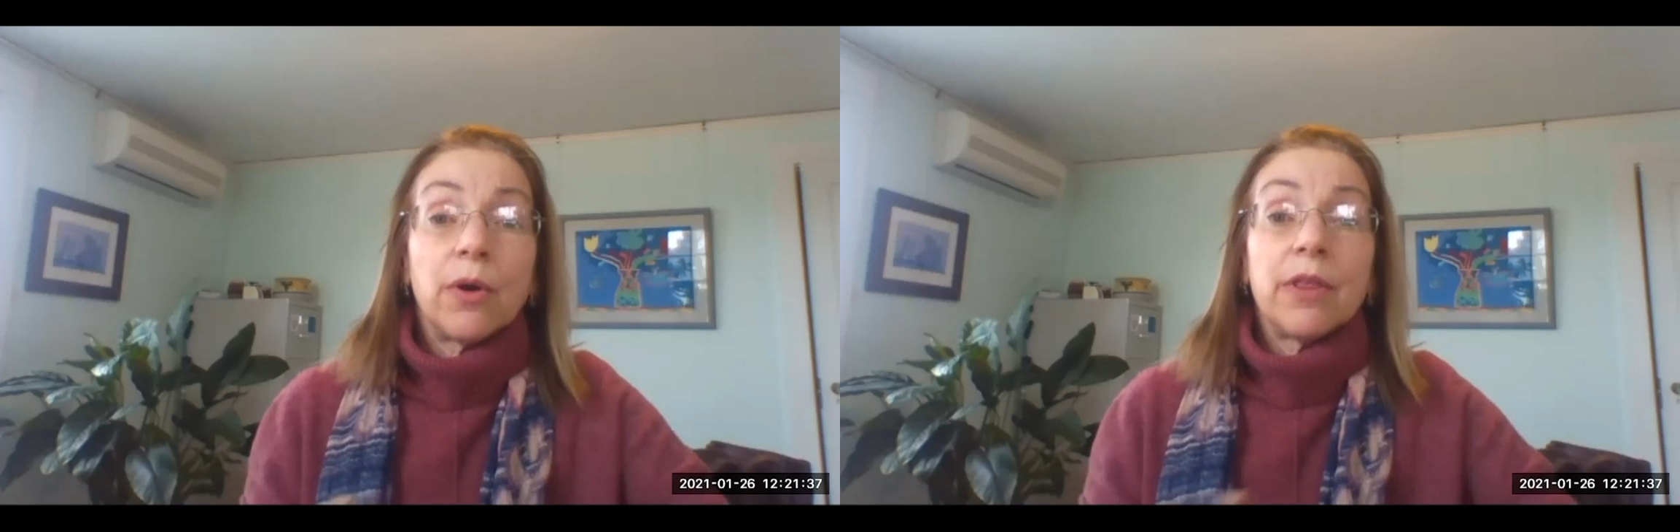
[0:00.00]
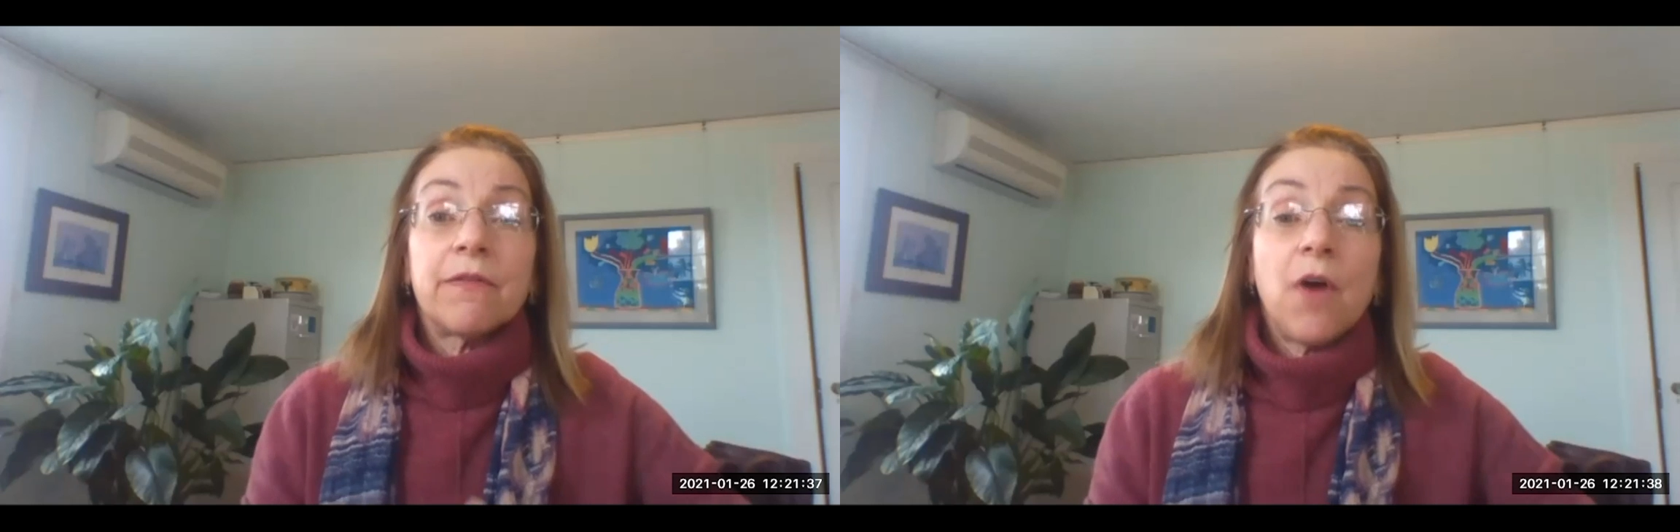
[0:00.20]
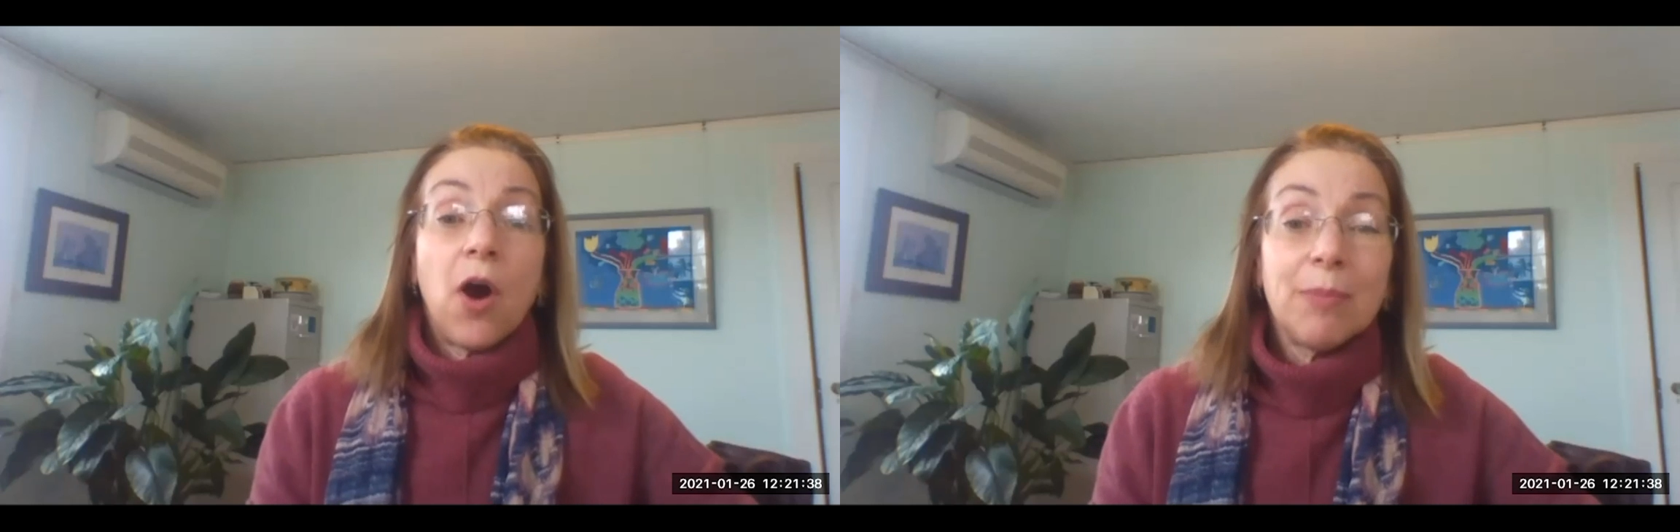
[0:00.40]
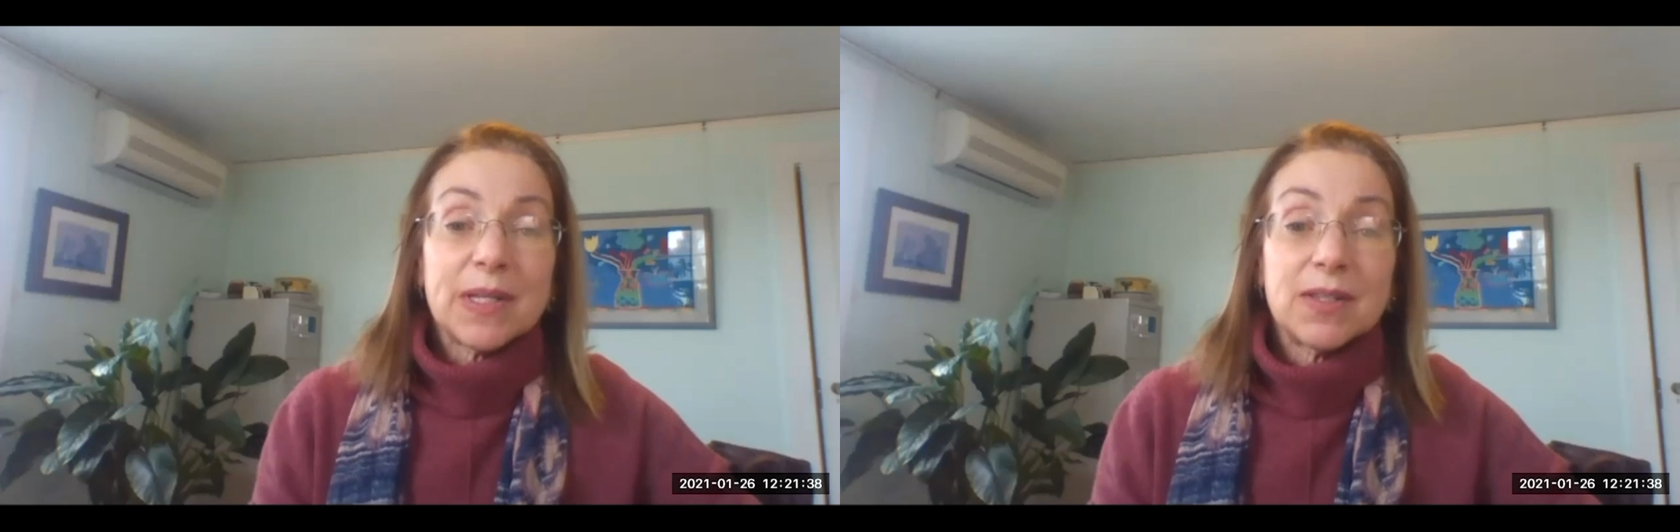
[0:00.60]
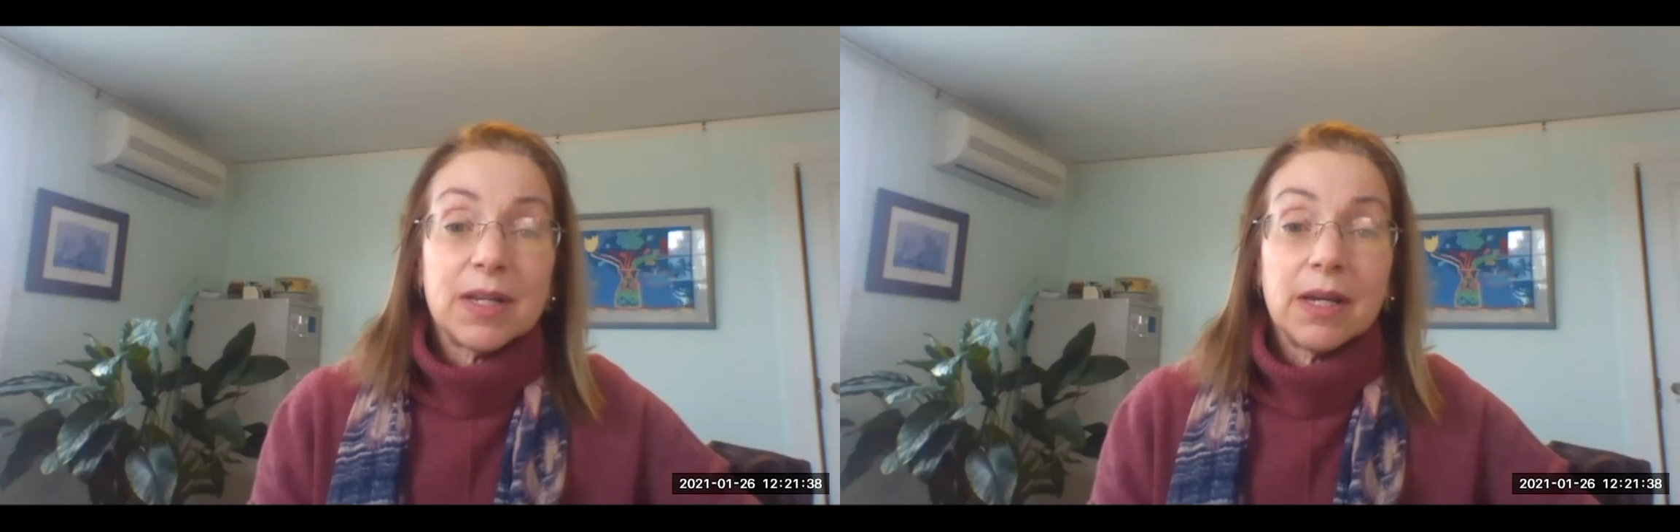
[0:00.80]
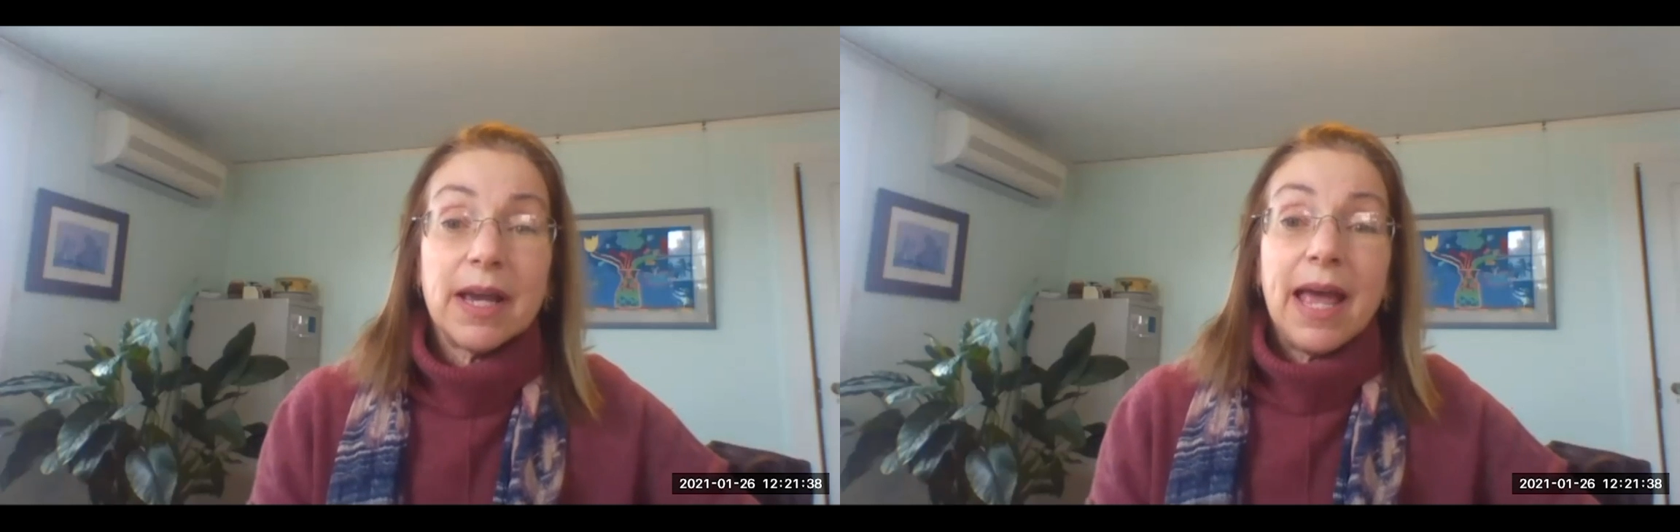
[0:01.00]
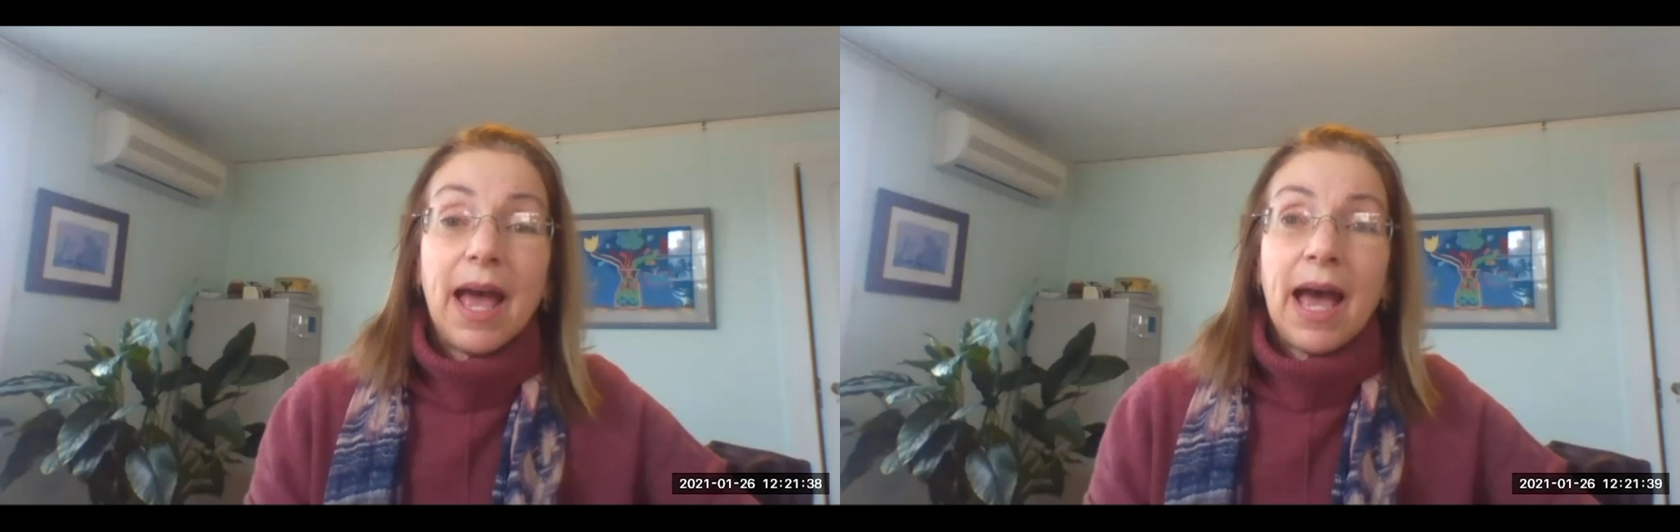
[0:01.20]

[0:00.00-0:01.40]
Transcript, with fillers: or the pharmacy,